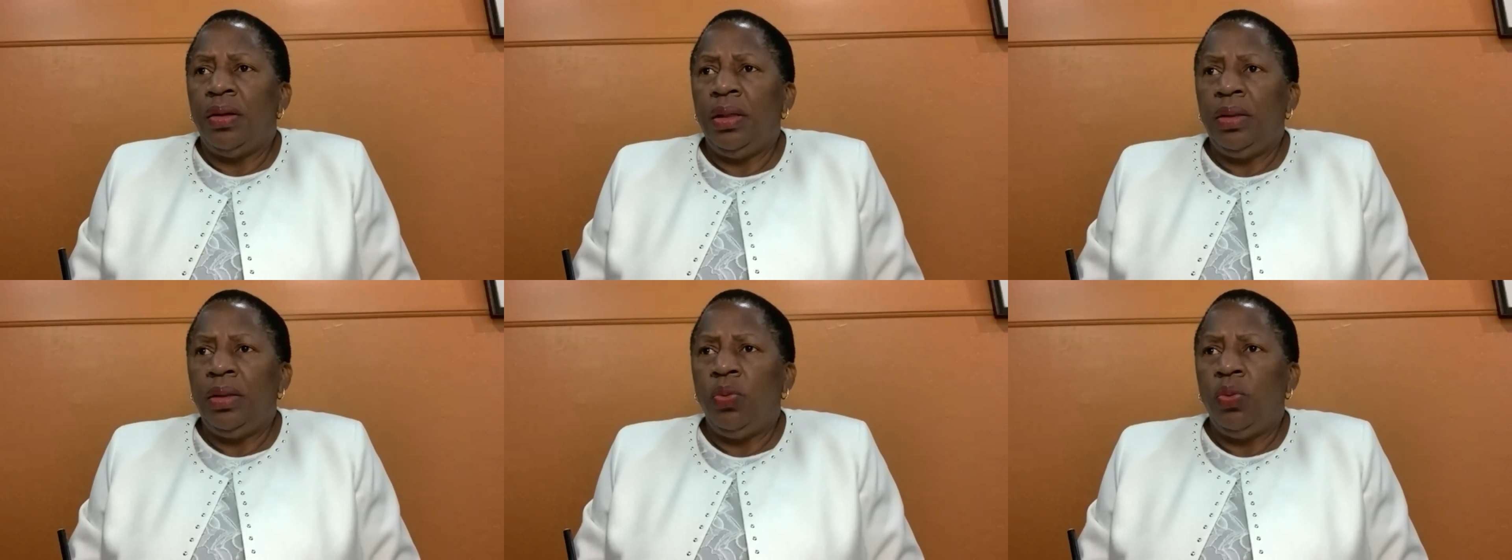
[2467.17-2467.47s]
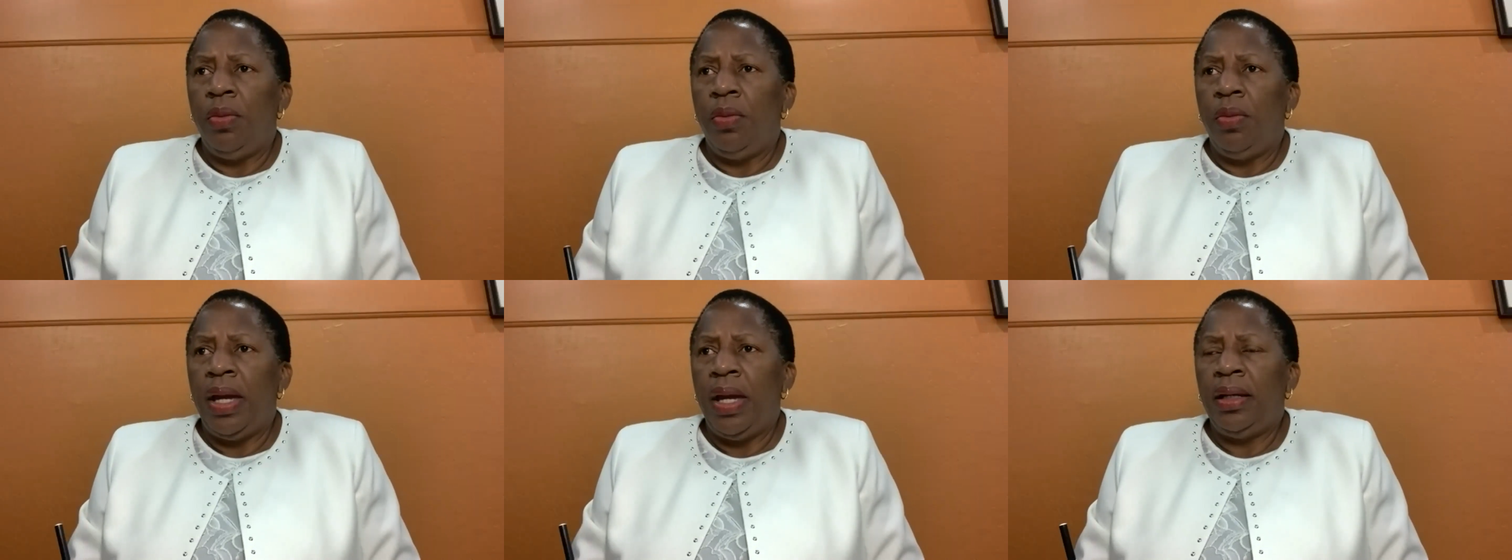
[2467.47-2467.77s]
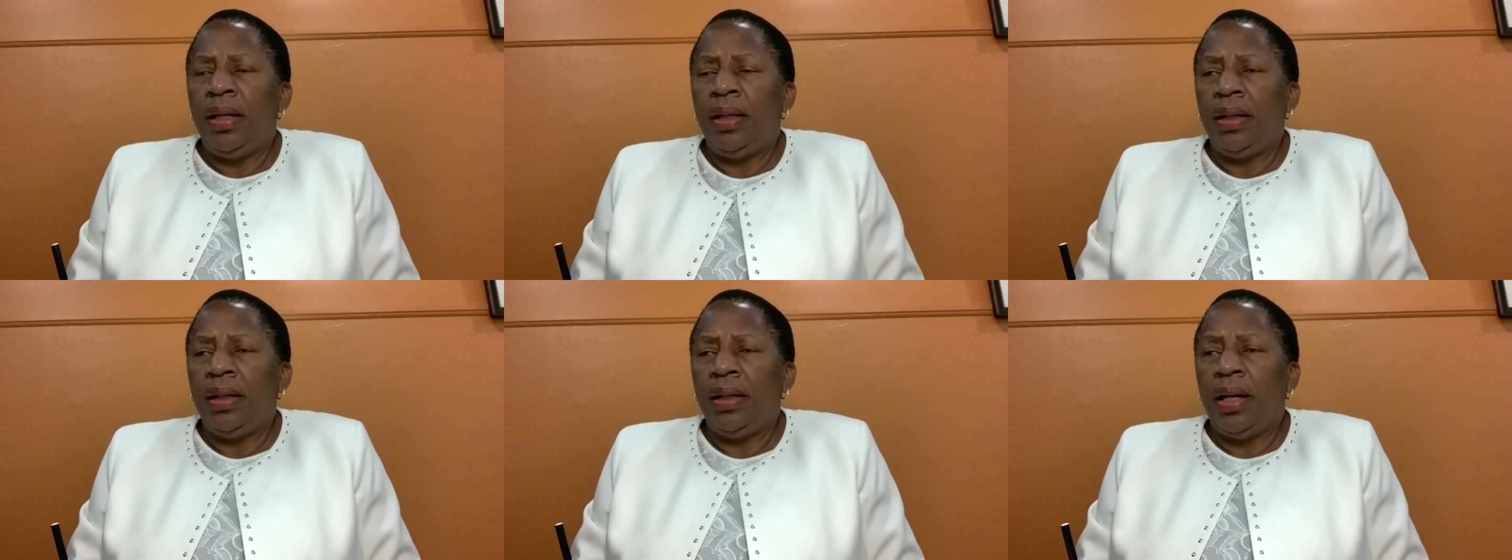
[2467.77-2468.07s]

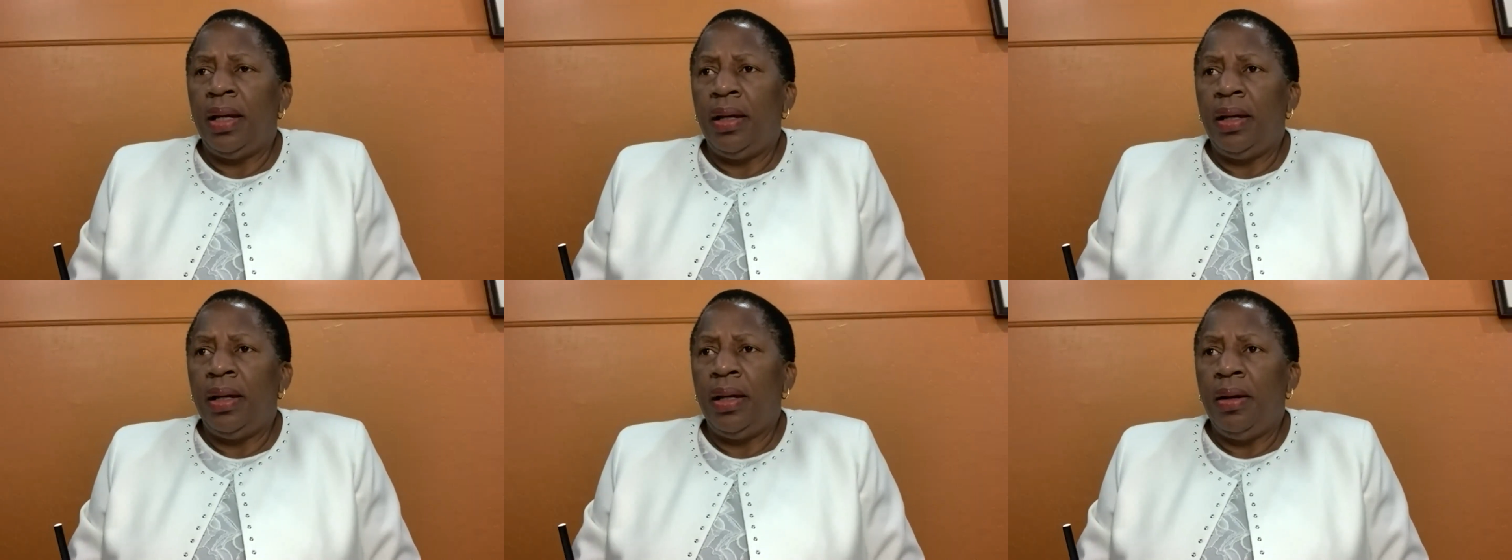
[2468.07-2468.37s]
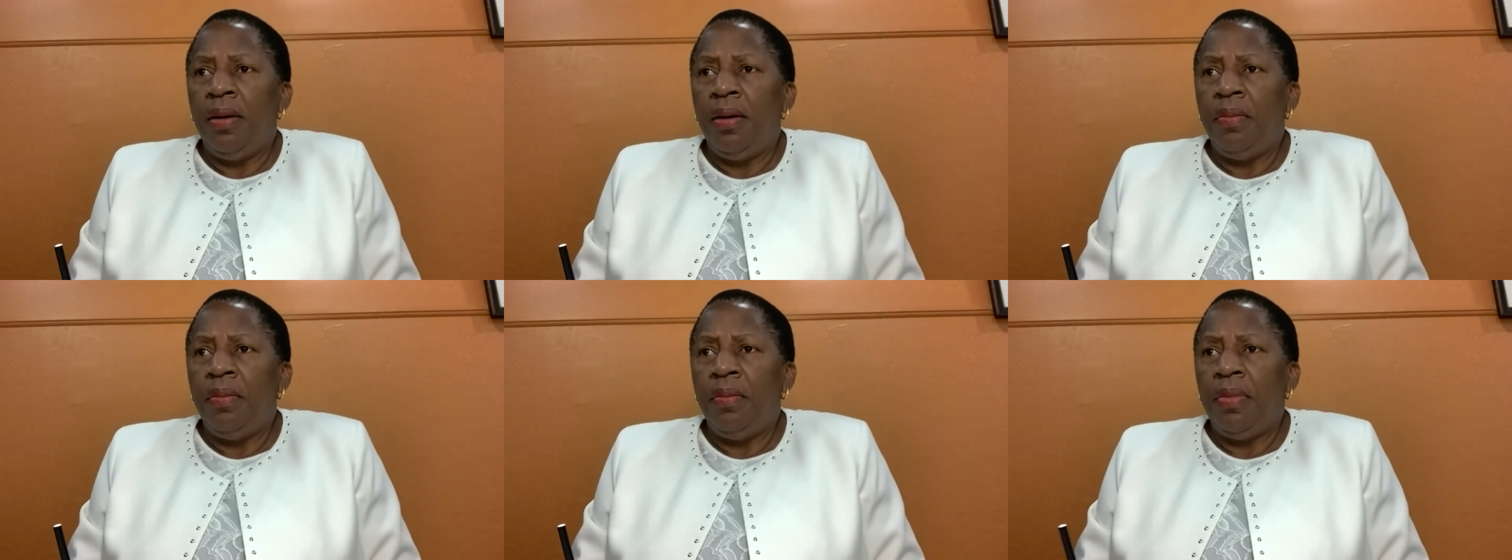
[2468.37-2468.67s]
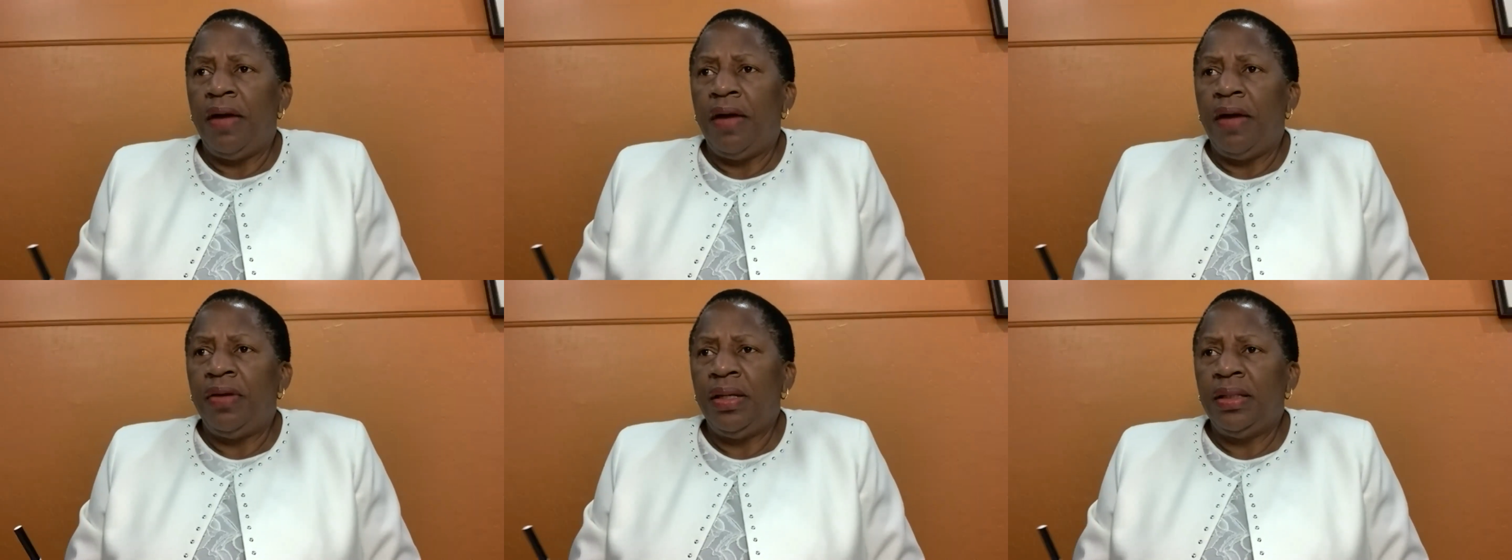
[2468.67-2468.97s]
women
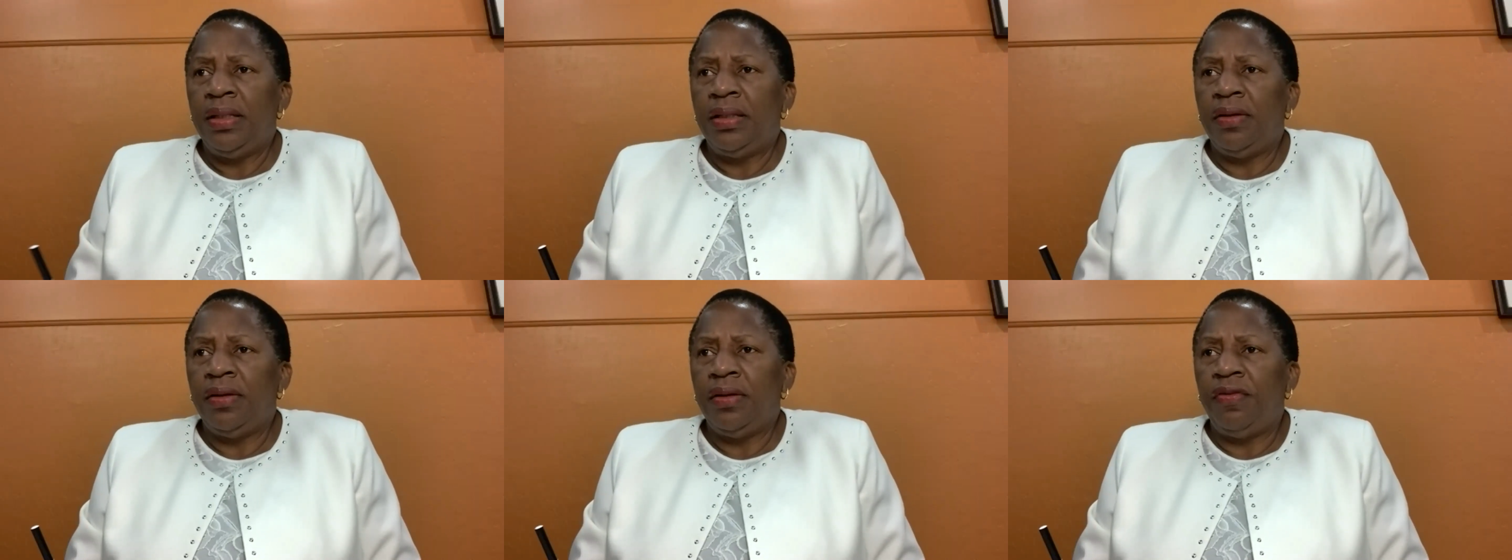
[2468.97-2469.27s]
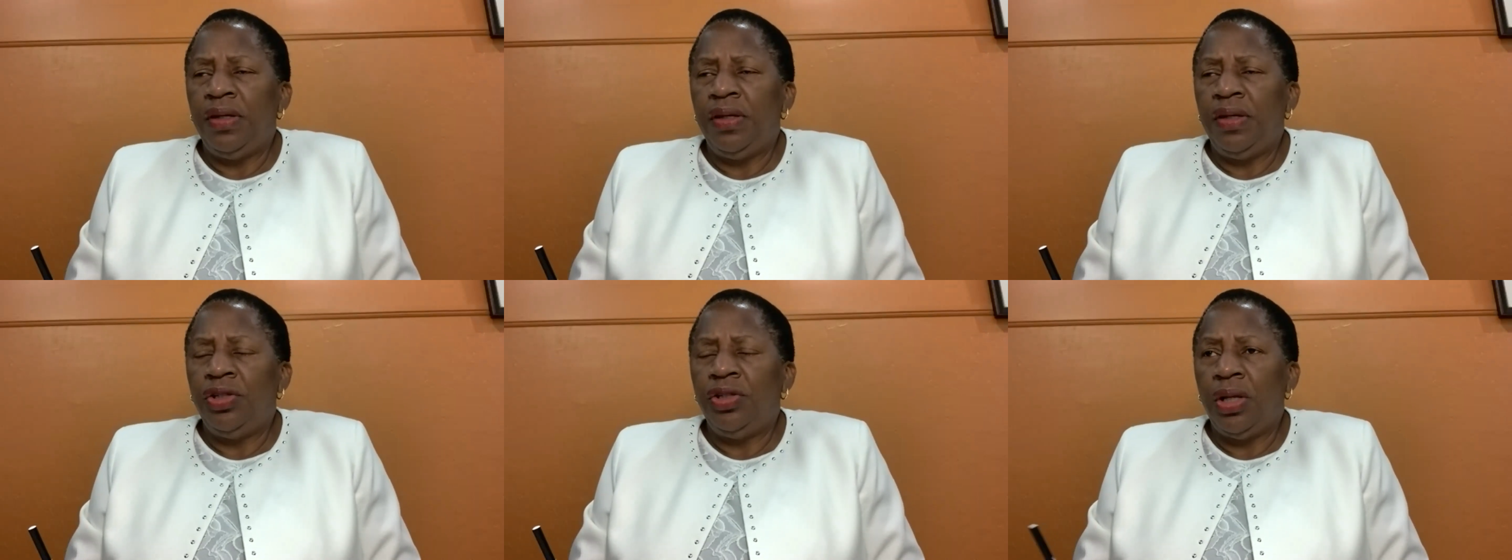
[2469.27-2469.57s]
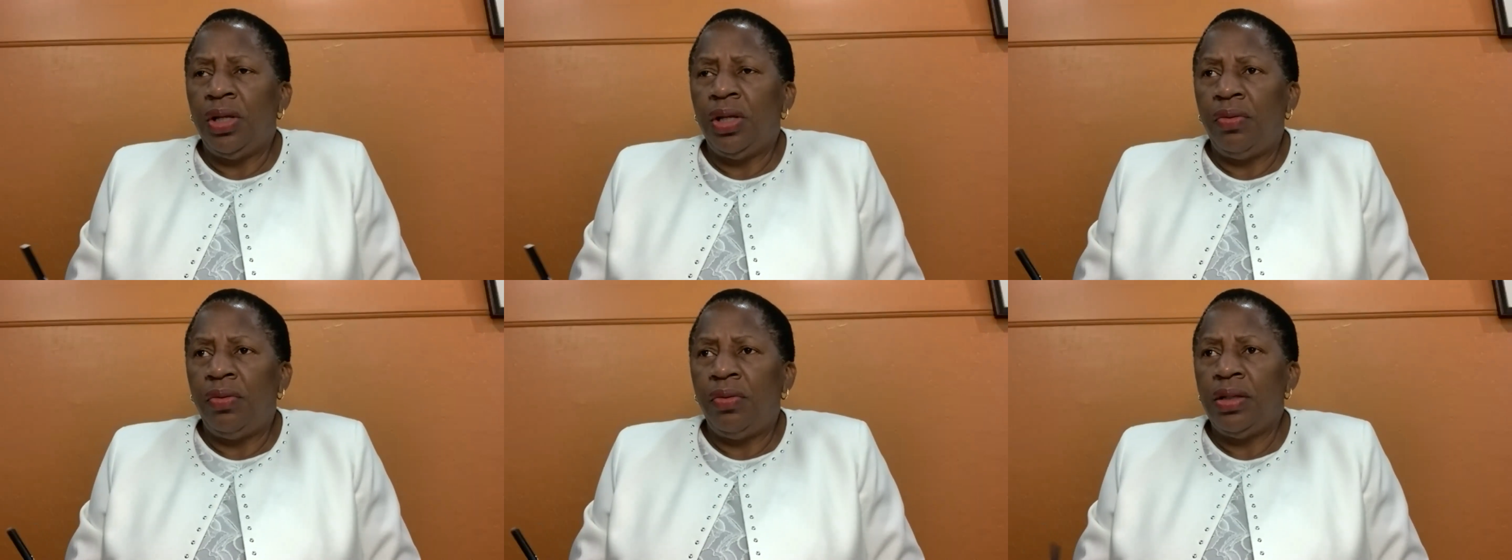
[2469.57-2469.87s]
having to feed children.